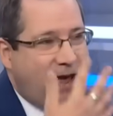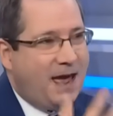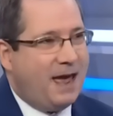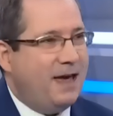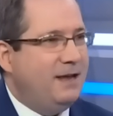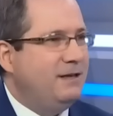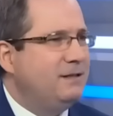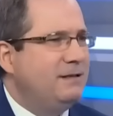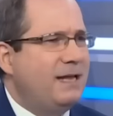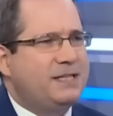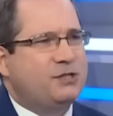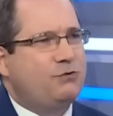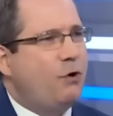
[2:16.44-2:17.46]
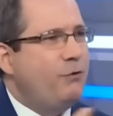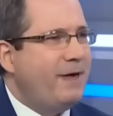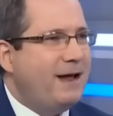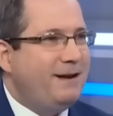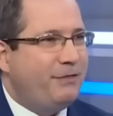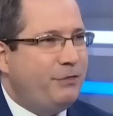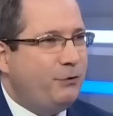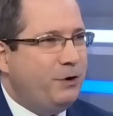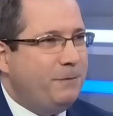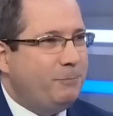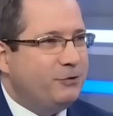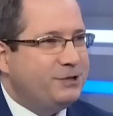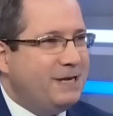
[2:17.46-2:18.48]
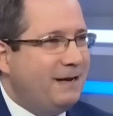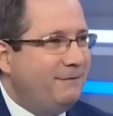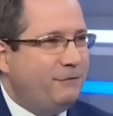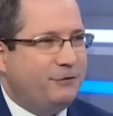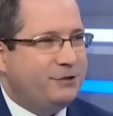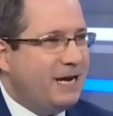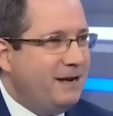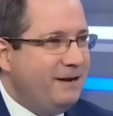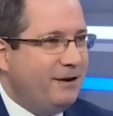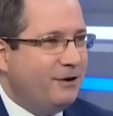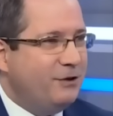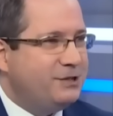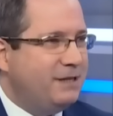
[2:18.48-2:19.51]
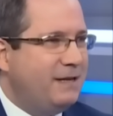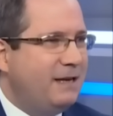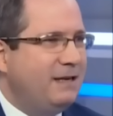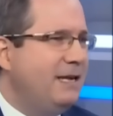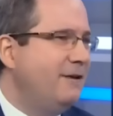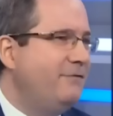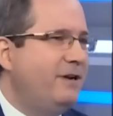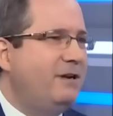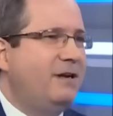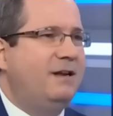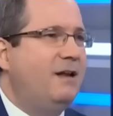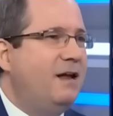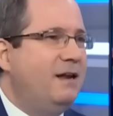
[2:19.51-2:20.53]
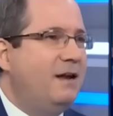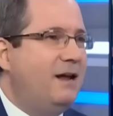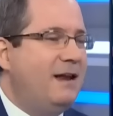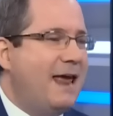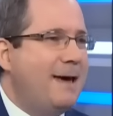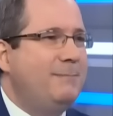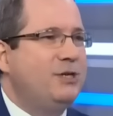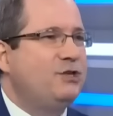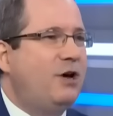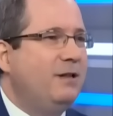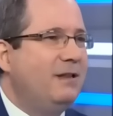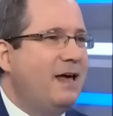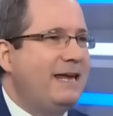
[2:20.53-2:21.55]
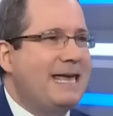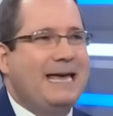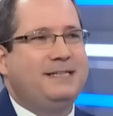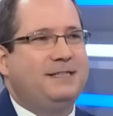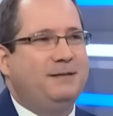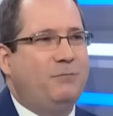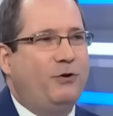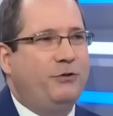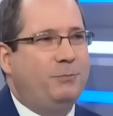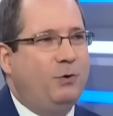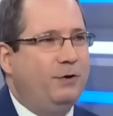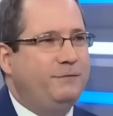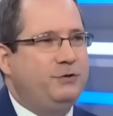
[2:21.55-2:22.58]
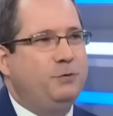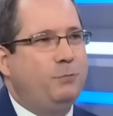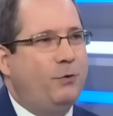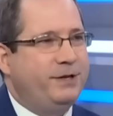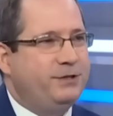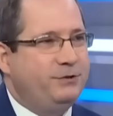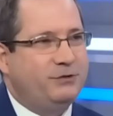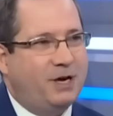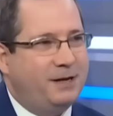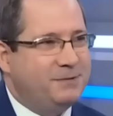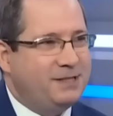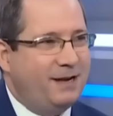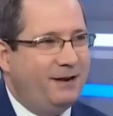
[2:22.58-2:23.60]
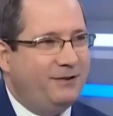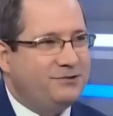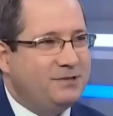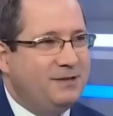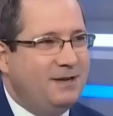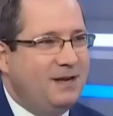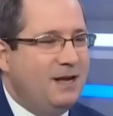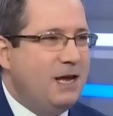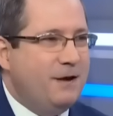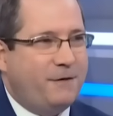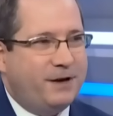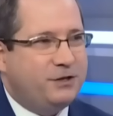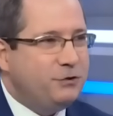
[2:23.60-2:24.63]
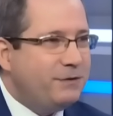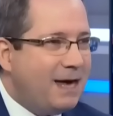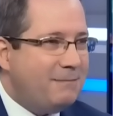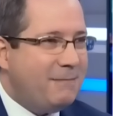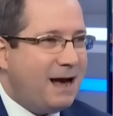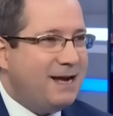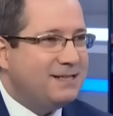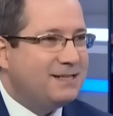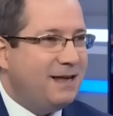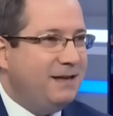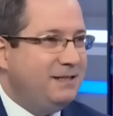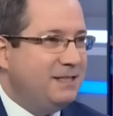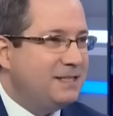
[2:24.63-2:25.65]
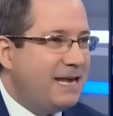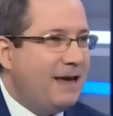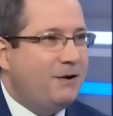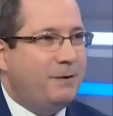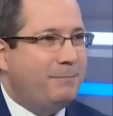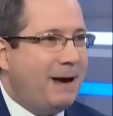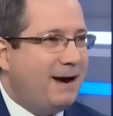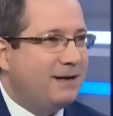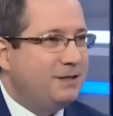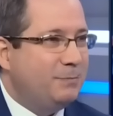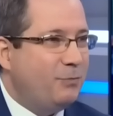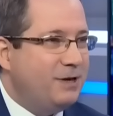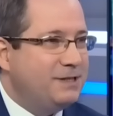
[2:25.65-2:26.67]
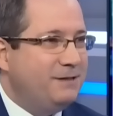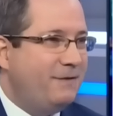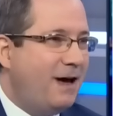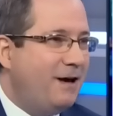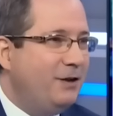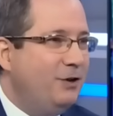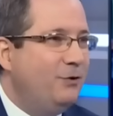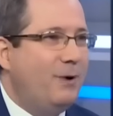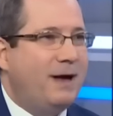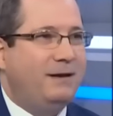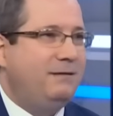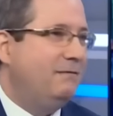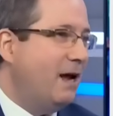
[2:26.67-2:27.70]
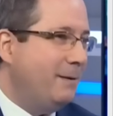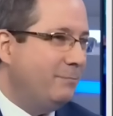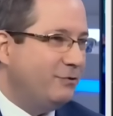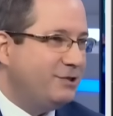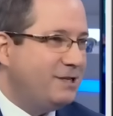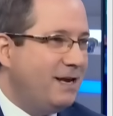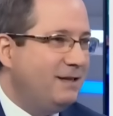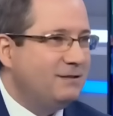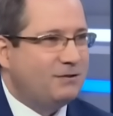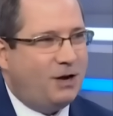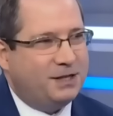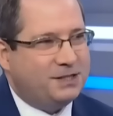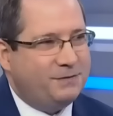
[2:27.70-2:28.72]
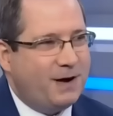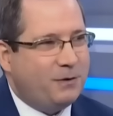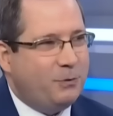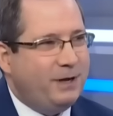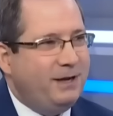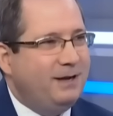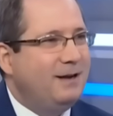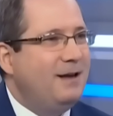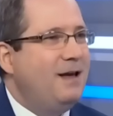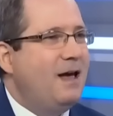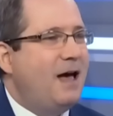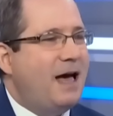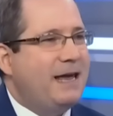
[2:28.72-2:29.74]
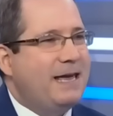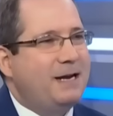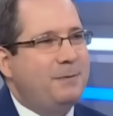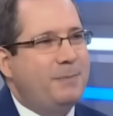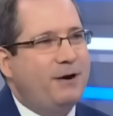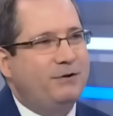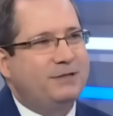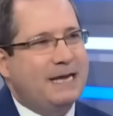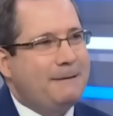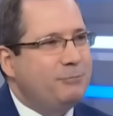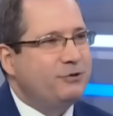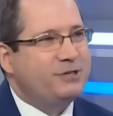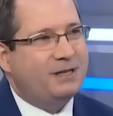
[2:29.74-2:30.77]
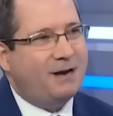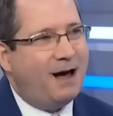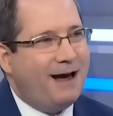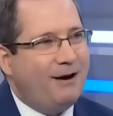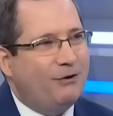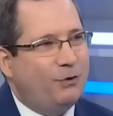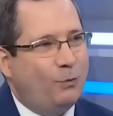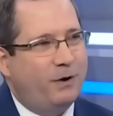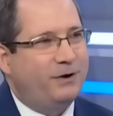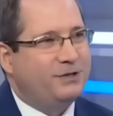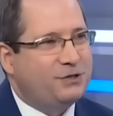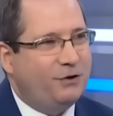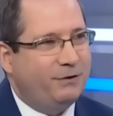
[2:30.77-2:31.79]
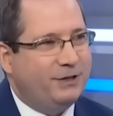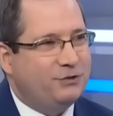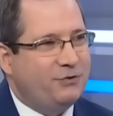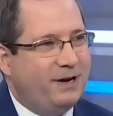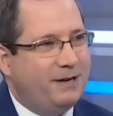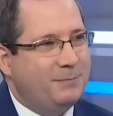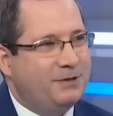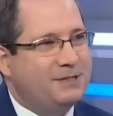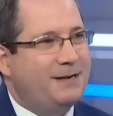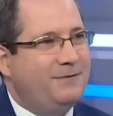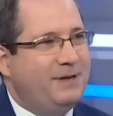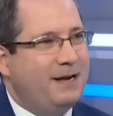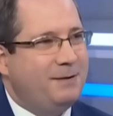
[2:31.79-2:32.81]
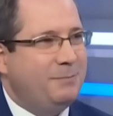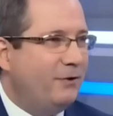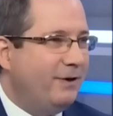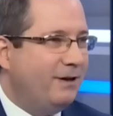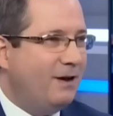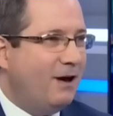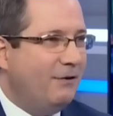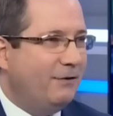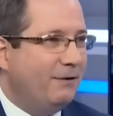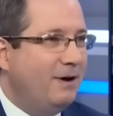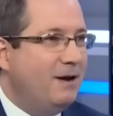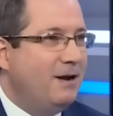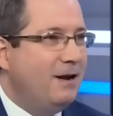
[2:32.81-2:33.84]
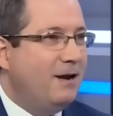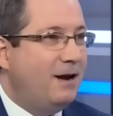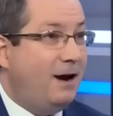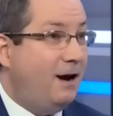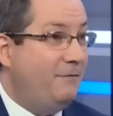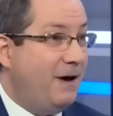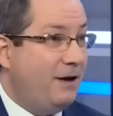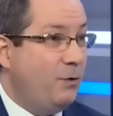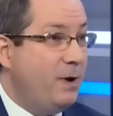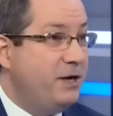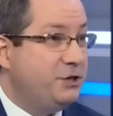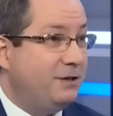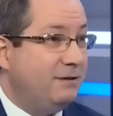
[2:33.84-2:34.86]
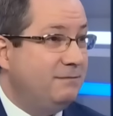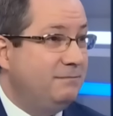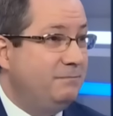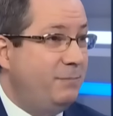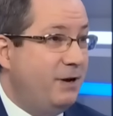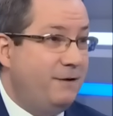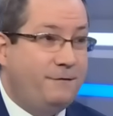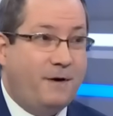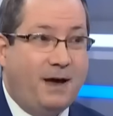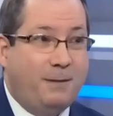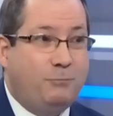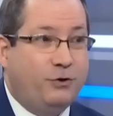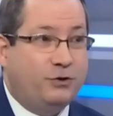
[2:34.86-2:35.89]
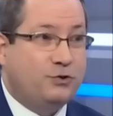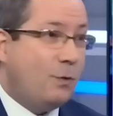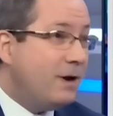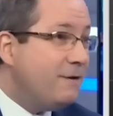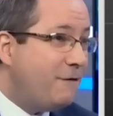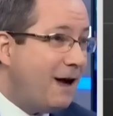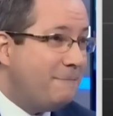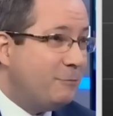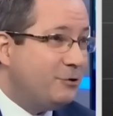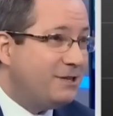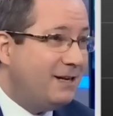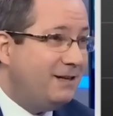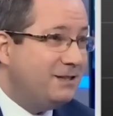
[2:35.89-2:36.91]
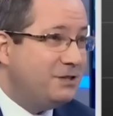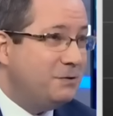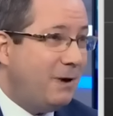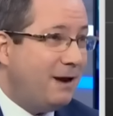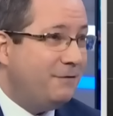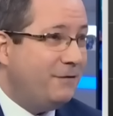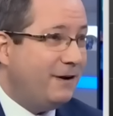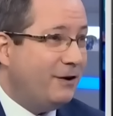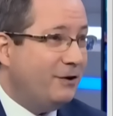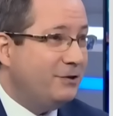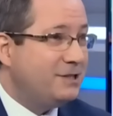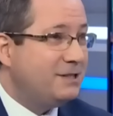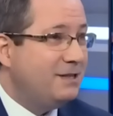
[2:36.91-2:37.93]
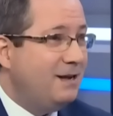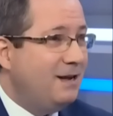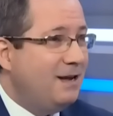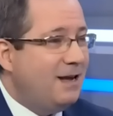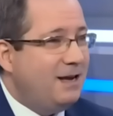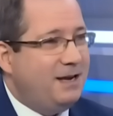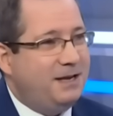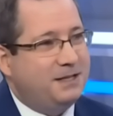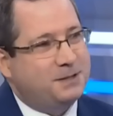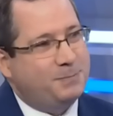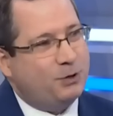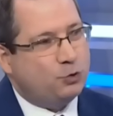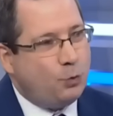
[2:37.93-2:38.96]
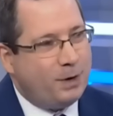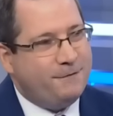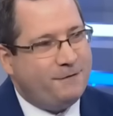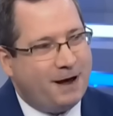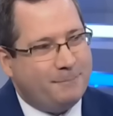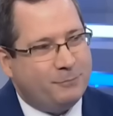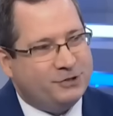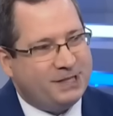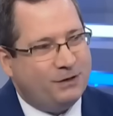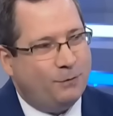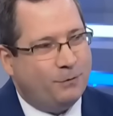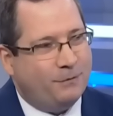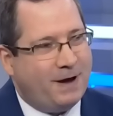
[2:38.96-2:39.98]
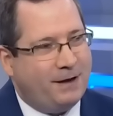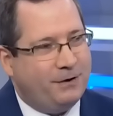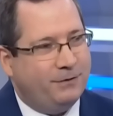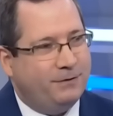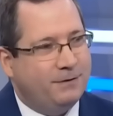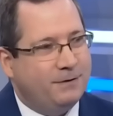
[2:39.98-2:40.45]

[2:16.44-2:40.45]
and let's grow that at 30% for 10 years and then give it an Amazon-like exit multiple of 2.2 times sales. If I do that math and discount it back to present value at 9% cost of equity, I get about 10% higher than where it's currently trading, about $78 billion valuation. But if I put 25% into my figures, it's about 25% overvalued.